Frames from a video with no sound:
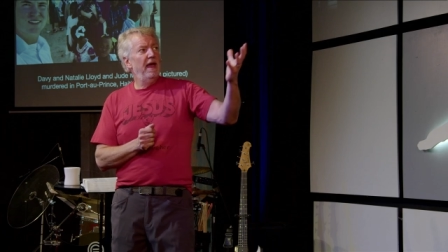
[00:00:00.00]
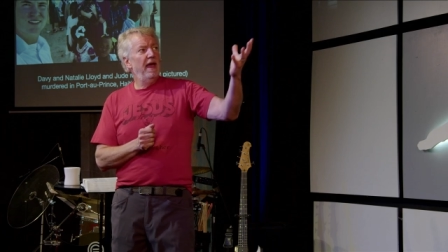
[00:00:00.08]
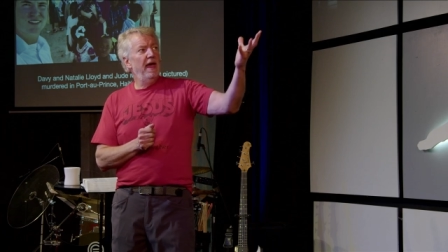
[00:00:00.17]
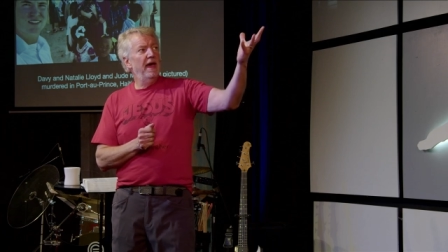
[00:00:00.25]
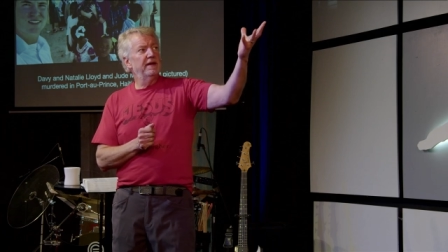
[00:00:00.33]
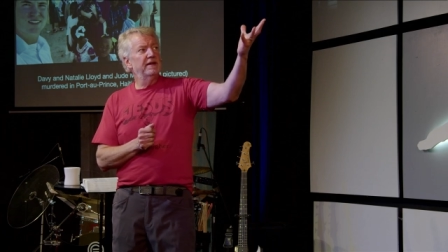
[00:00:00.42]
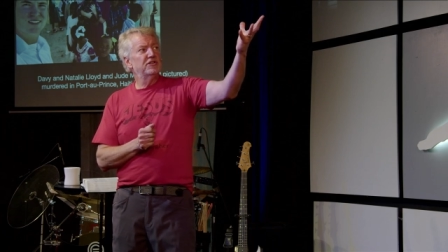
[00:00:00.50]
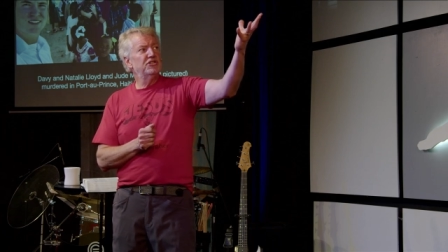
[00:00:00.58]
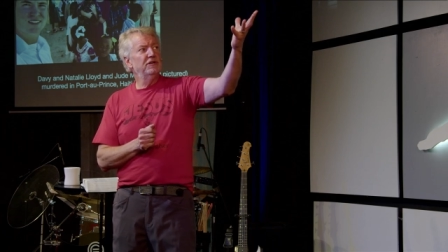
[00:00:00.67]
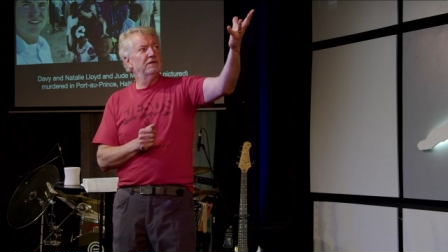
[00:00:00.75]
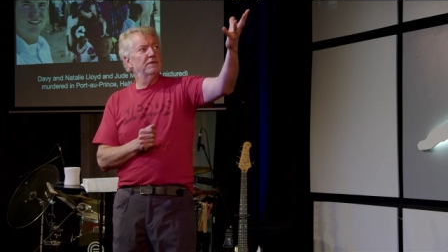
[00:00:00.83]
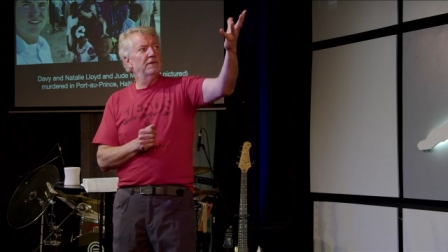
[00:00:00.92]
and
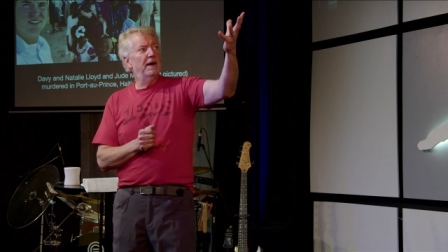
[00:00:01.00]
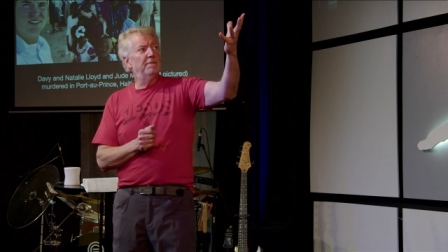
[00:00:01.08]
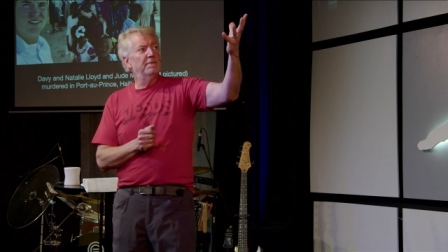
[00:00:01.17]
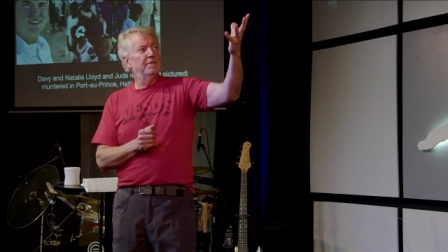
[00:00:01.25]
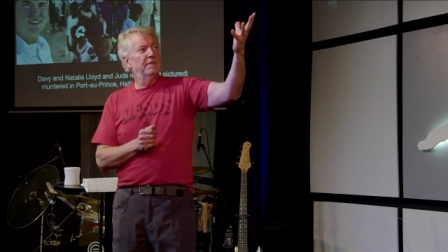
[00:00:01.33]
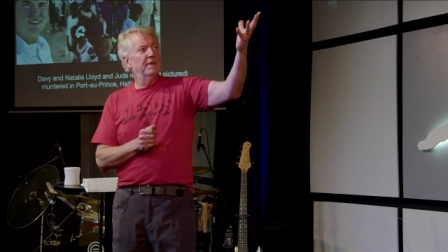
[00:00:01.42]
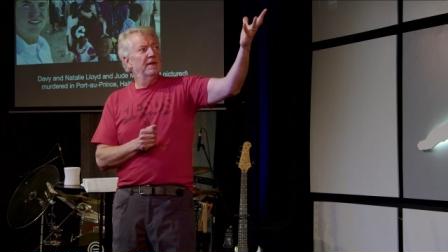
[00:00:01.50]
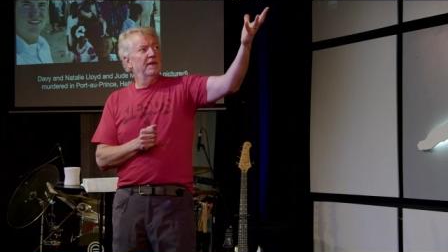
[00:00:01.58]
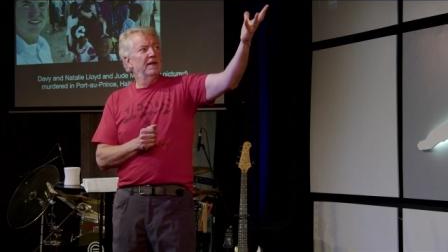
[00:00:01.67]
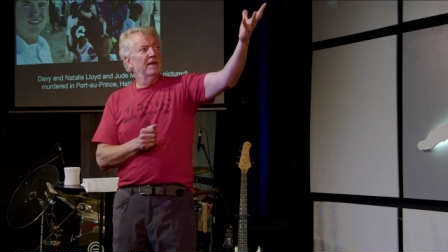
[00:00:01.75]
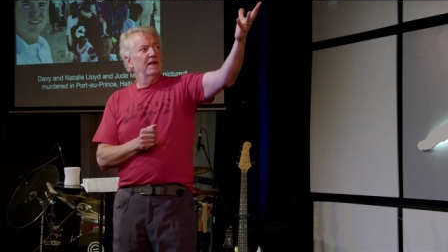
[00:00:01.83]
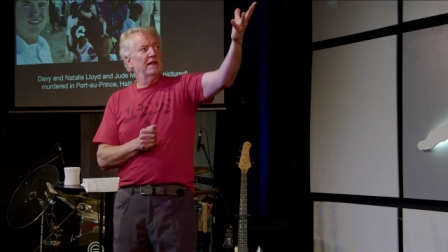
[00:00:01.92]
she grew up
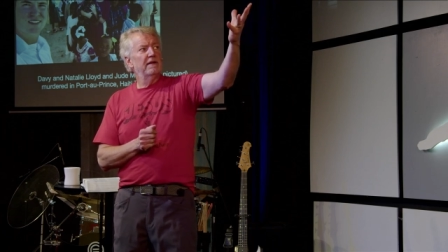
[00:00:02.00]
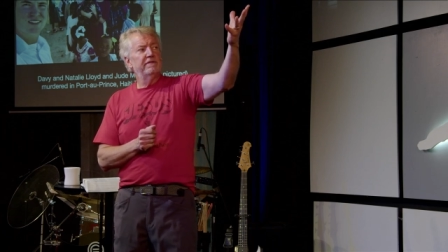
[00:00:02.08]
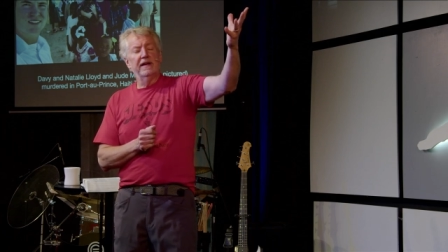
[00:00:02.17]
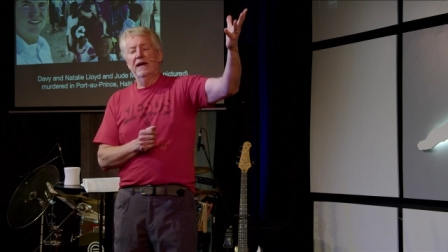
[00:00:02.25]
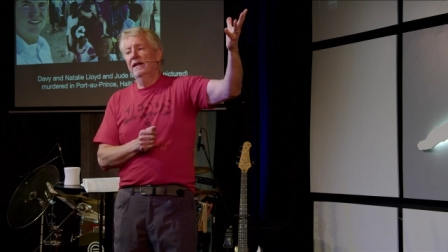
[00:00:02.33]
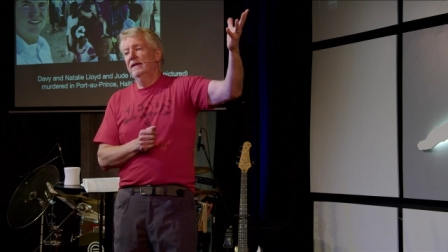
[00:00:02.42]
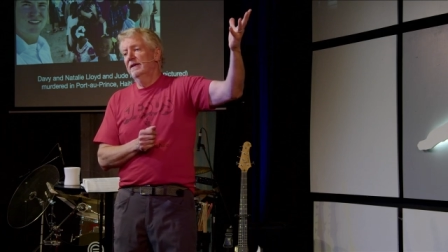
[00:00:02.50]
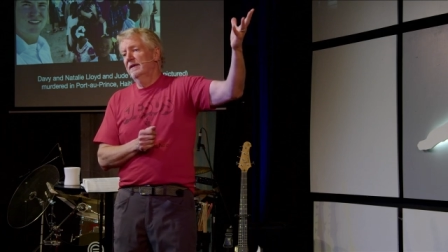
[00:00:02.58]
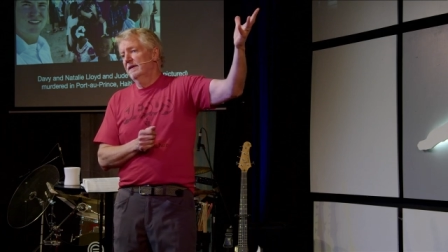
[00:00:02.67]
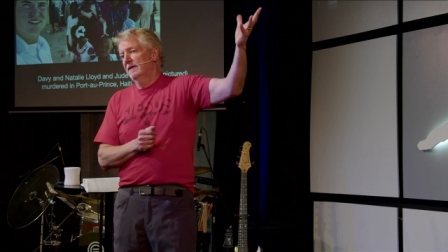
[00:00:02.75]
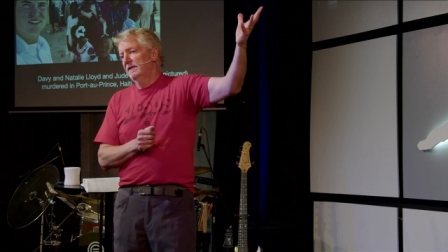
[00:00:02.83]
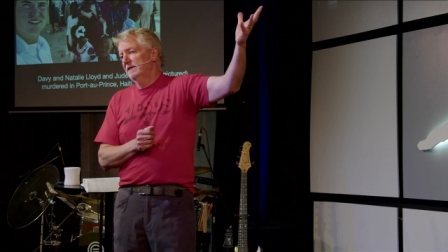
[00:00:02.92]
loving
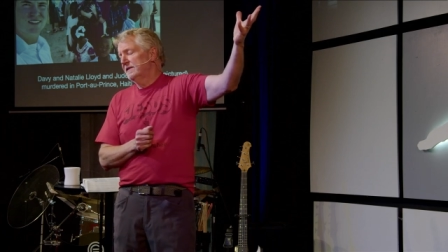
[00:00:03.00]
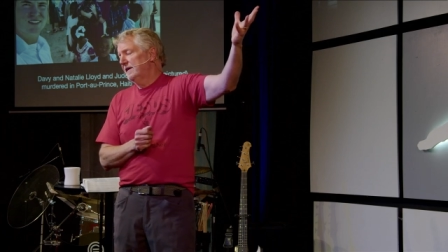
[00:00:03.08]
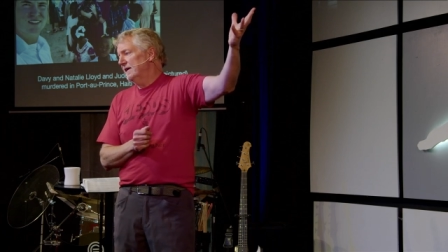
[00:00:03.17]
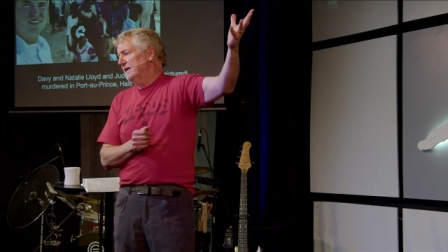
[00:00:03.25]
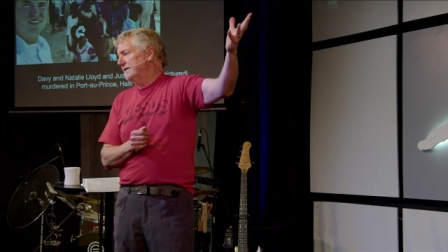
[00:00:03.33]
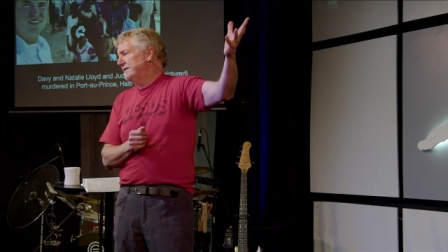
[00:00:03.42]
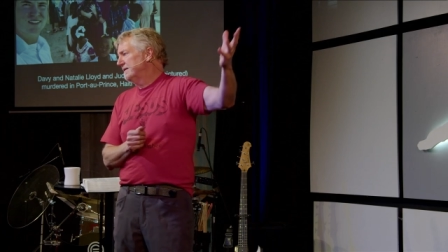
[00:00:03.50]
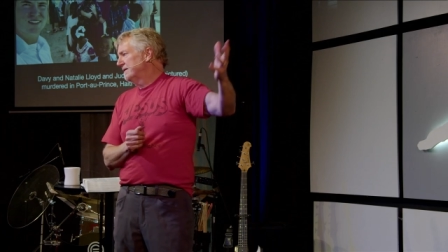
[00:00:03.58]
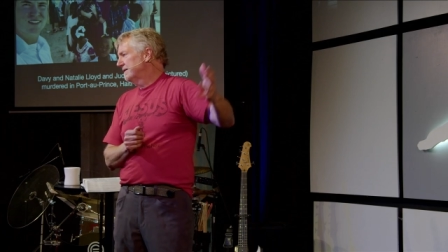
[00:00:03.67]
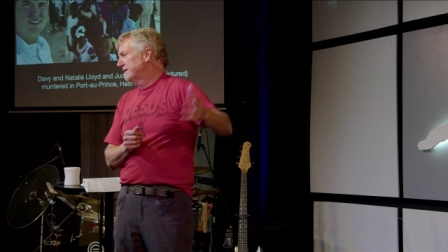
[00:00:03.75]
on these kids.